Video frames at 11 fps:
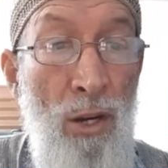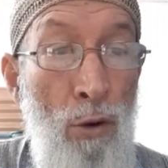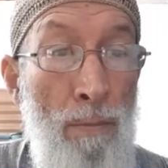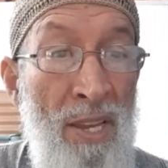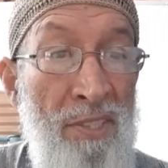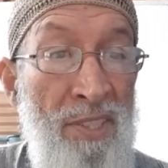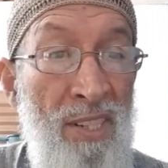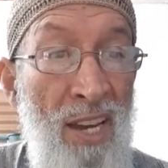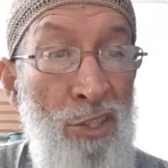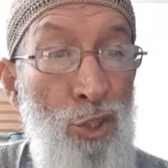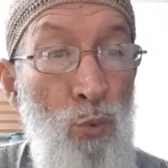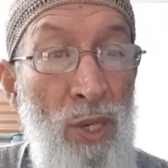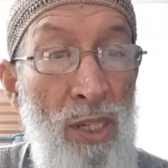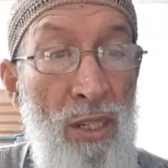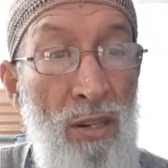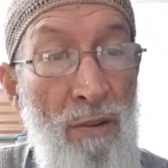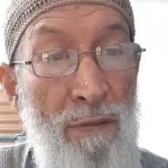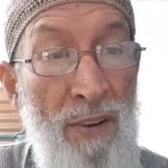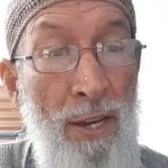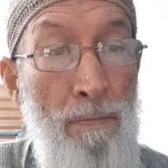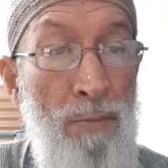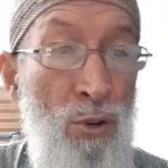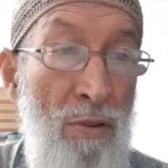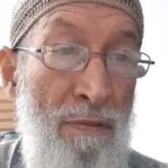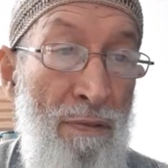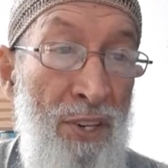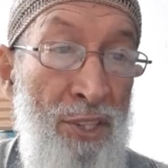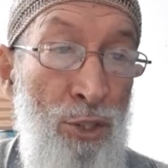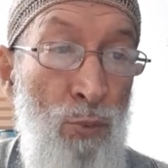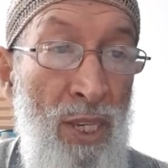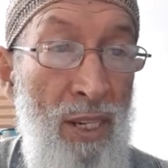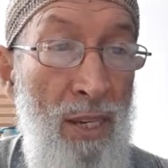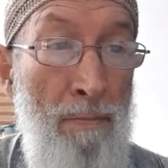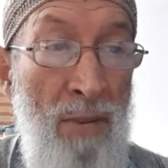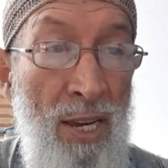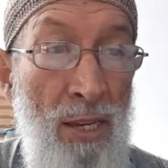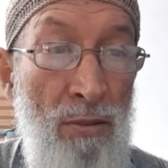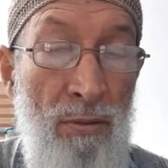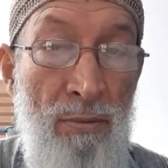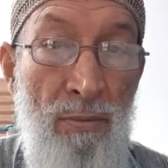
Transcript: commenced last week of April or first week in May,